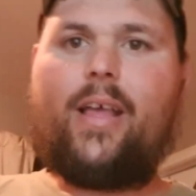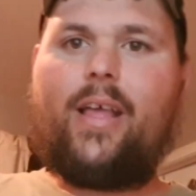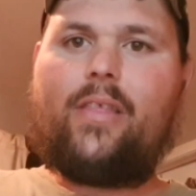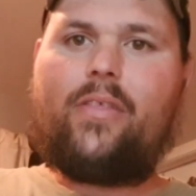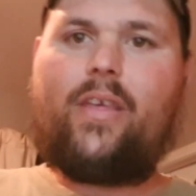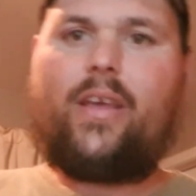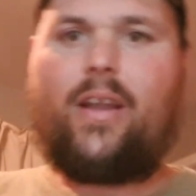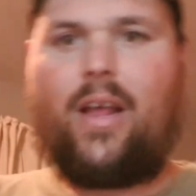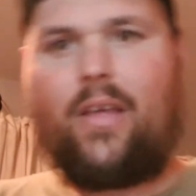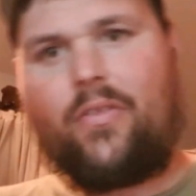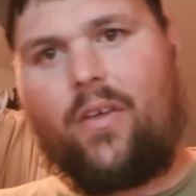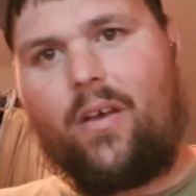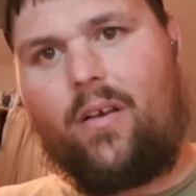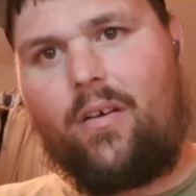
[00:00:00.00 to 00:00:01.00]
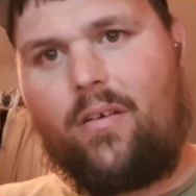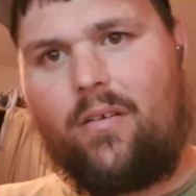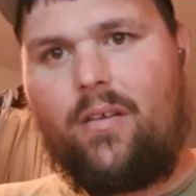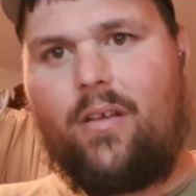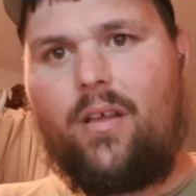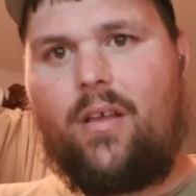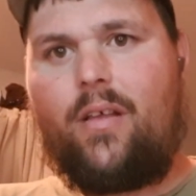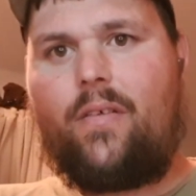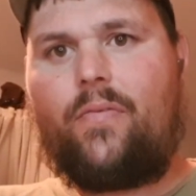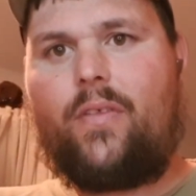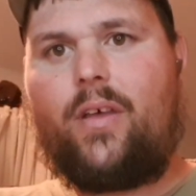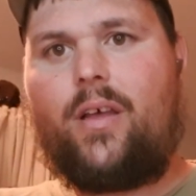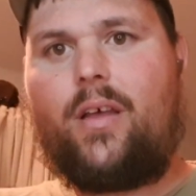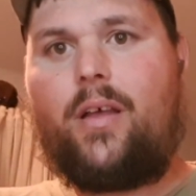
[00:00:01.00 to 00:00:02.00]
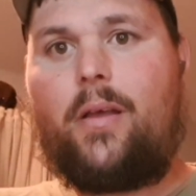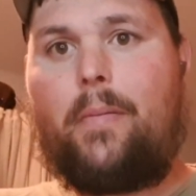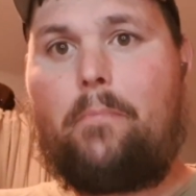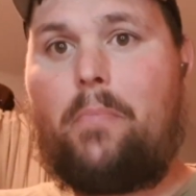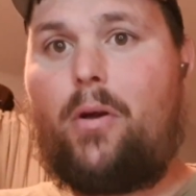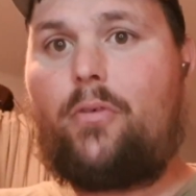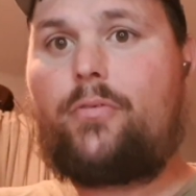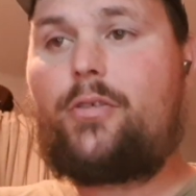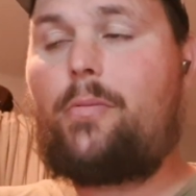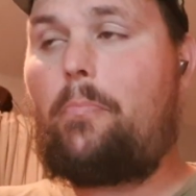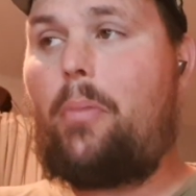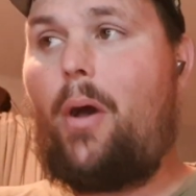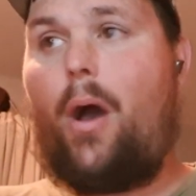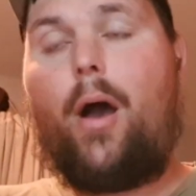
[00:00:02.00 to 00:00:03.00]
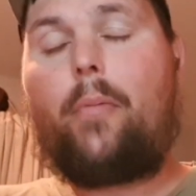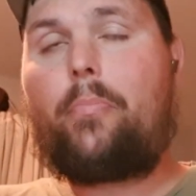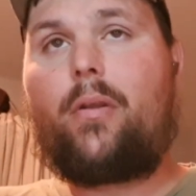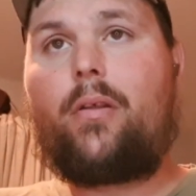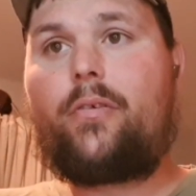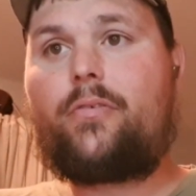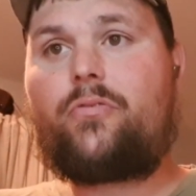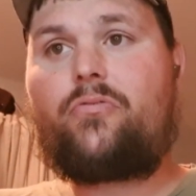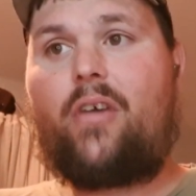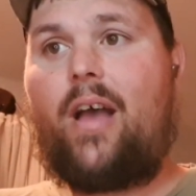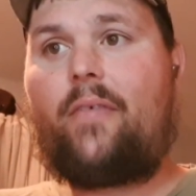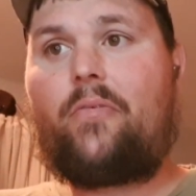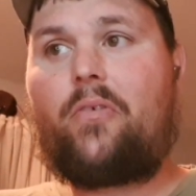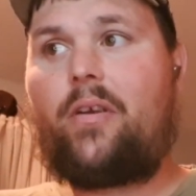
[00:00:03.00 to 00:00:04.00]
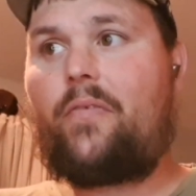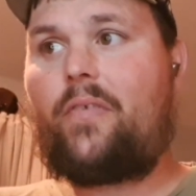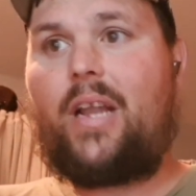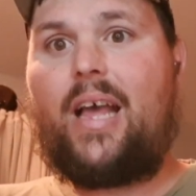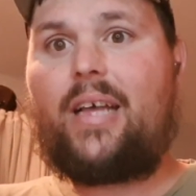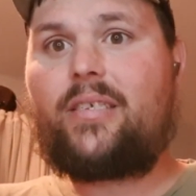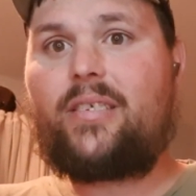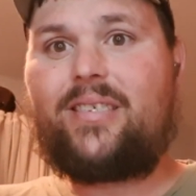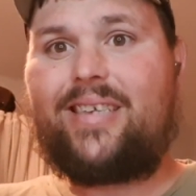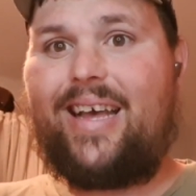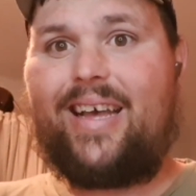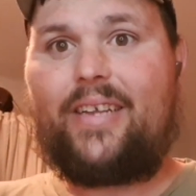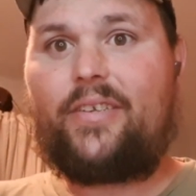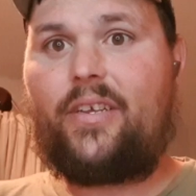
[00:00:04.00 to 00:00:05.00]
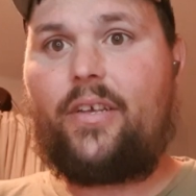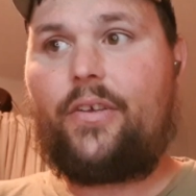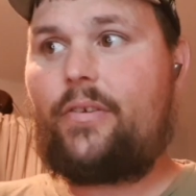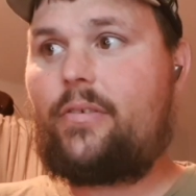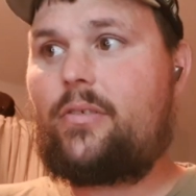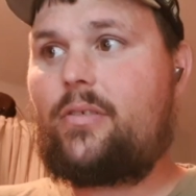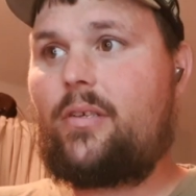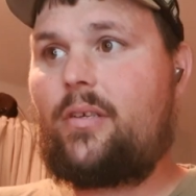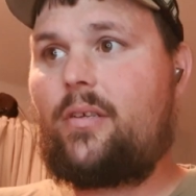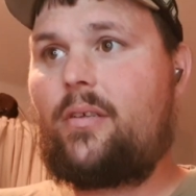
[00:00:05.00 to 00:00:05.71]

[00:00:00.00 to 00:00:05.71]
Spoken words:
And then I thought the most popular driver of the last 9 years